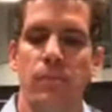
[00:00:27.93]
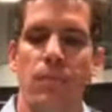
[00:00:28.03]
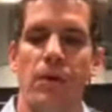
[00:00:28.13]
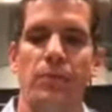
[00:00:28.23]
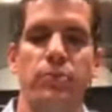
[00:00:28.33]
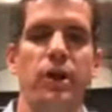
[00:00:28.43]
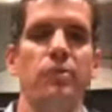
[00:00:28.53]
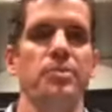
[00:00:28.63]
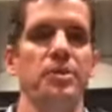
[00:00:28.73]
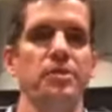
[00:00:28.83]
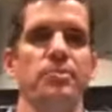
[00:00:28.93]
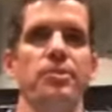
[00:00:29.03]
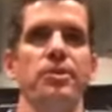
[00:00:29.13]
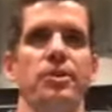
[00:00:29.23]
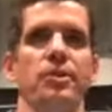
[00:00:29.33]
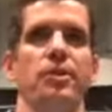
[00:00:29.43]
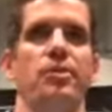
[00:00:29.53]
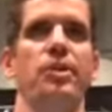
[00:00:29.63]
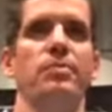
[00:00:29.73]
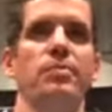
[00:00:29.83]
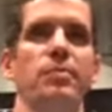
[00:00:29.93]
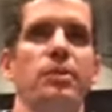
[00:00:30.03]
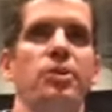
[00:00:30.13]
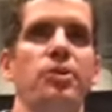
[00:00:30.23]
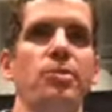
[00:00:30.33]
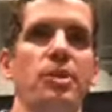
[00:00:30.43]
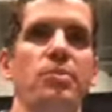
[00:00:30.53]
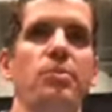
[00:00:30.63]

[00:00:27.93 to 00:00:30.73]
Uh, Proverbs is a book written, attributed